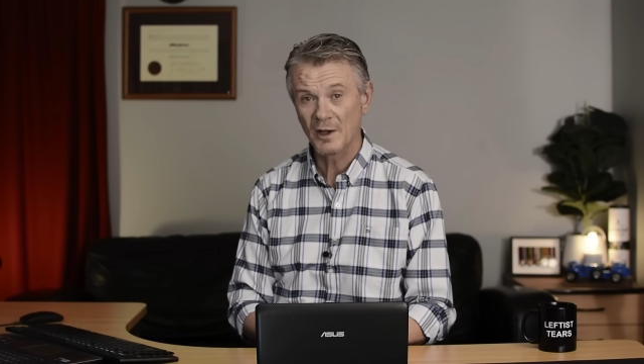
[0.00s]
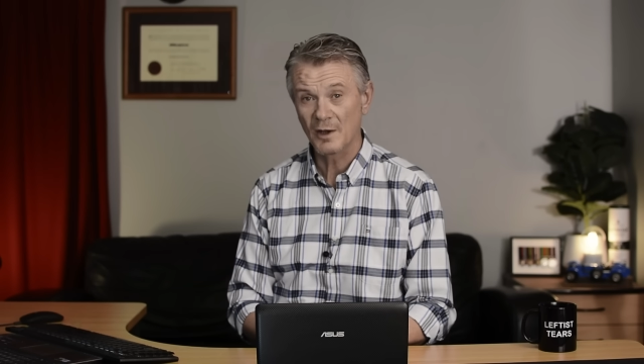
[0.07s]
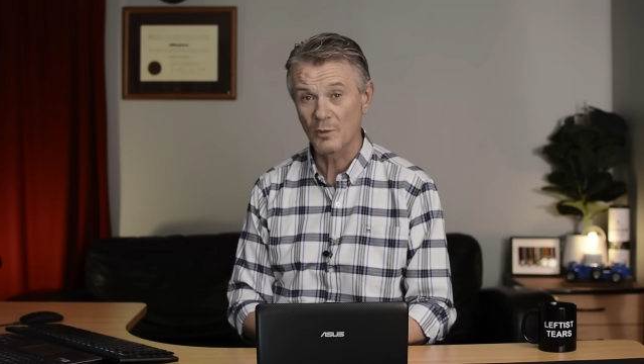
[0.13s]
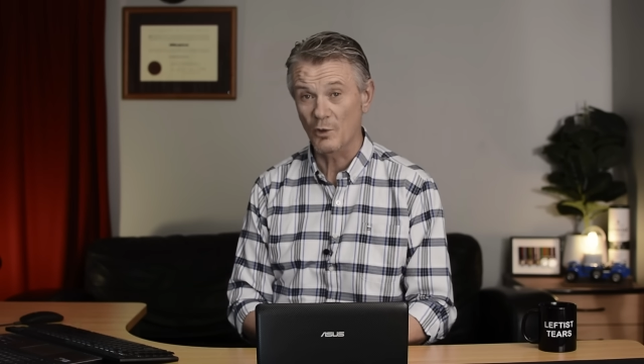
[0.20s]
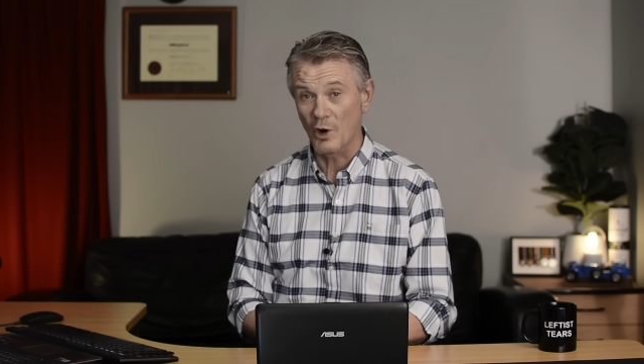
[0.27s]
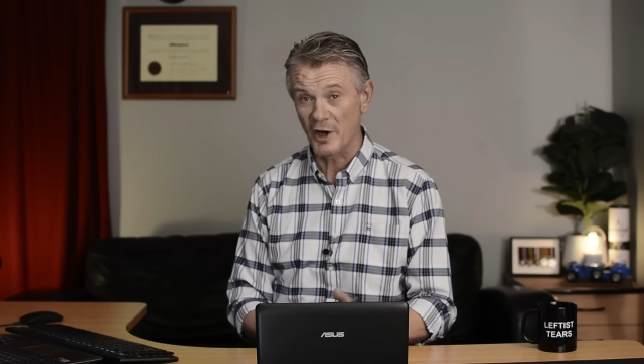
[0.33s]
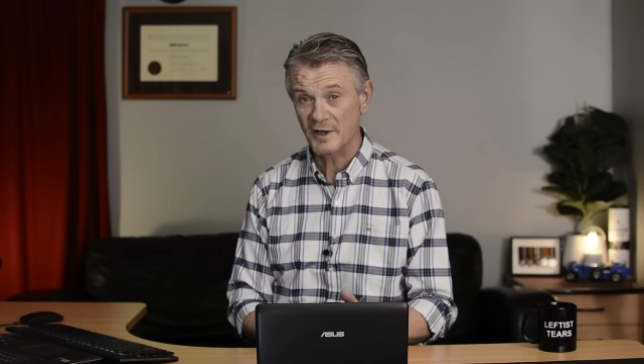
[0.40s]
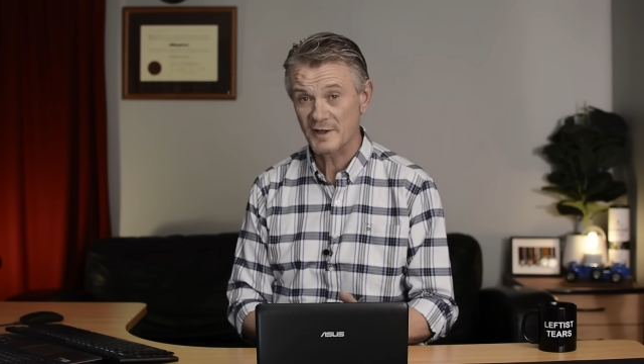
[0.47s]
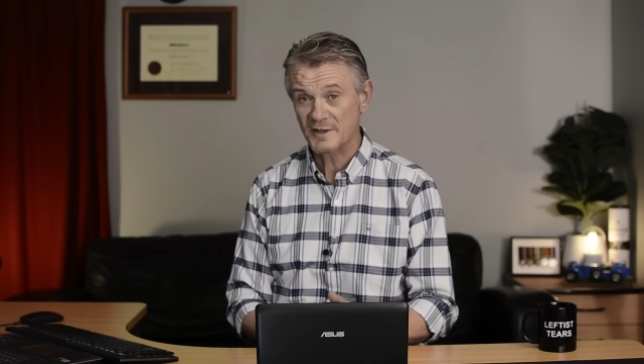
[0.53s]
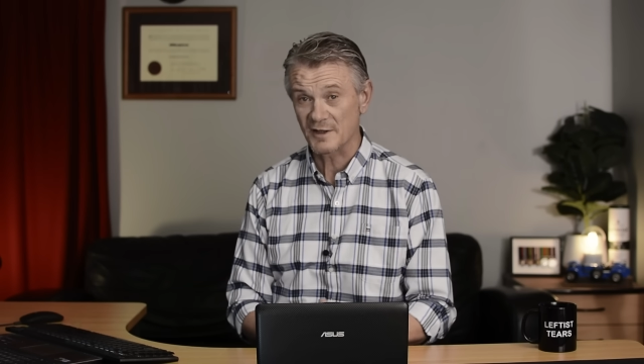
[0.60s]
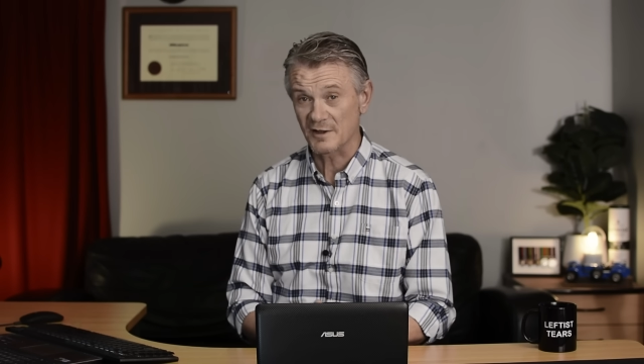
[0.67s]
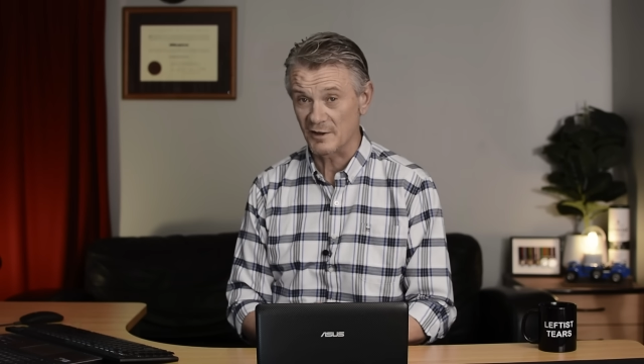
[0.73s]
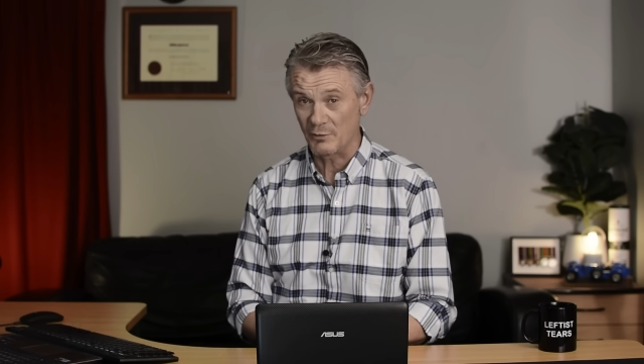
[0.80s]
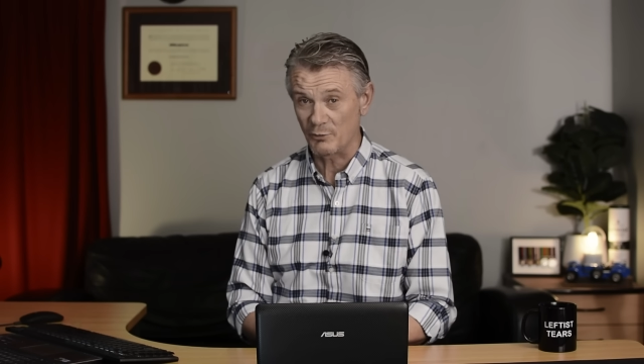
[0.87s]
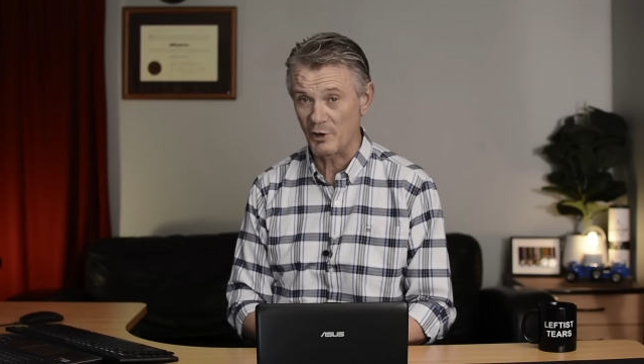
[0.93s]
Why is it
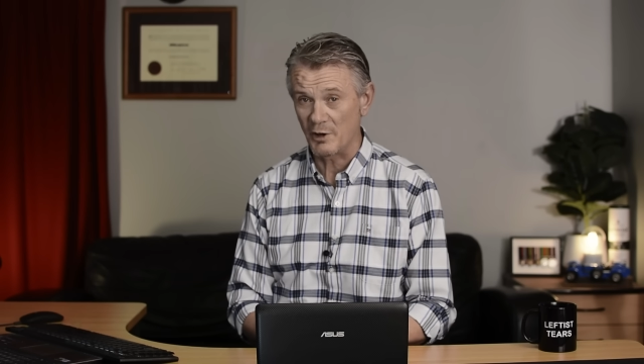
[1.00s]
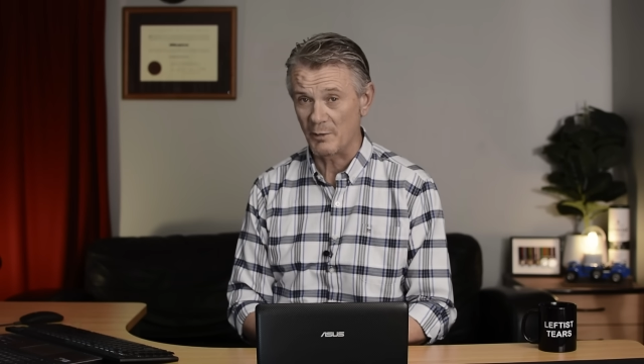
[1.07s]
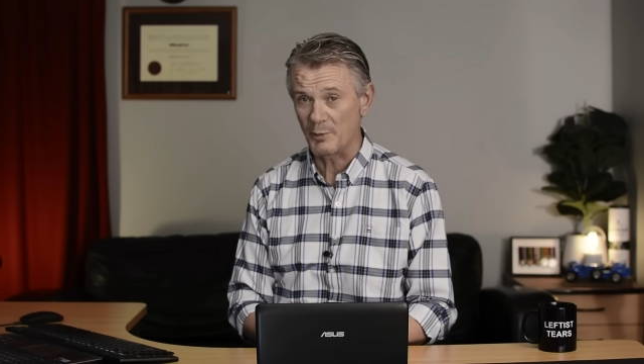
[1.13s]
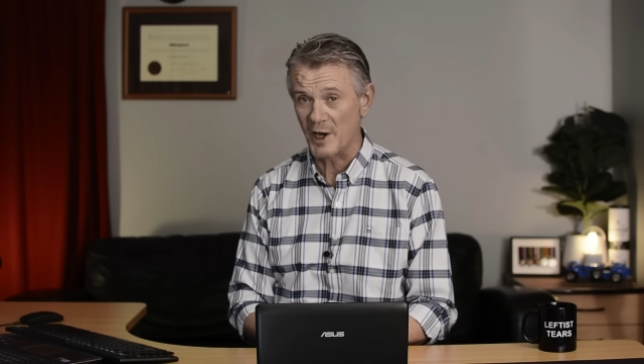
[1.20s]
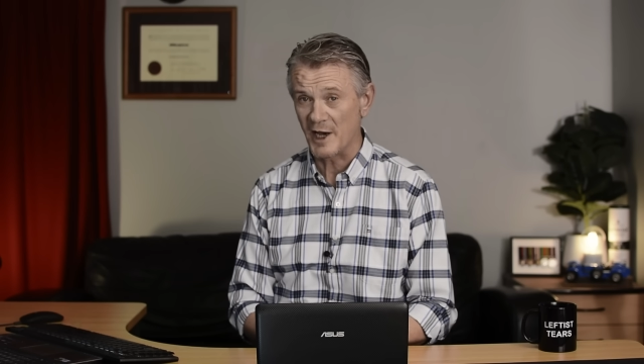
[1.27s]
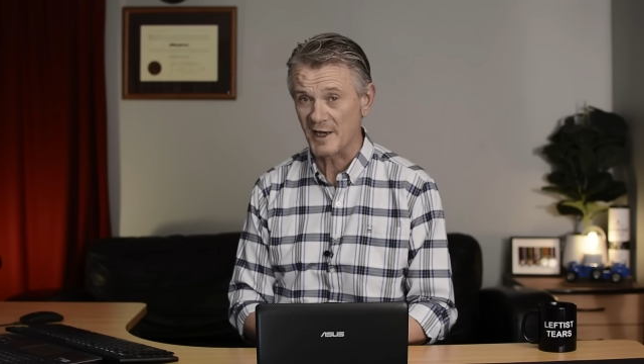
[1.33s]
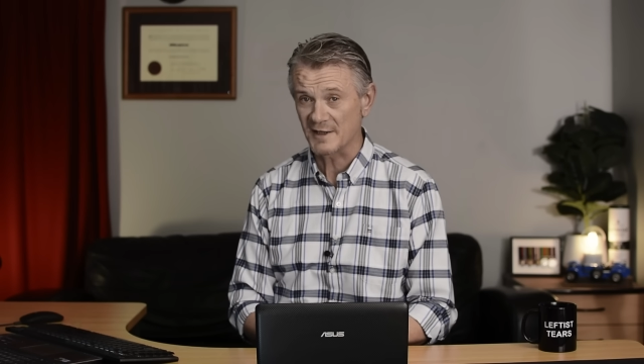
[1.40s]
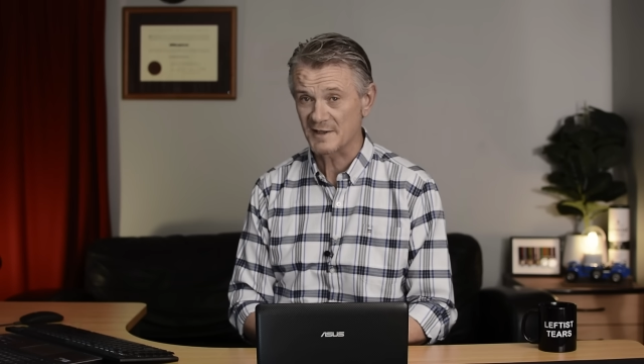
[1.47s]
that we are paying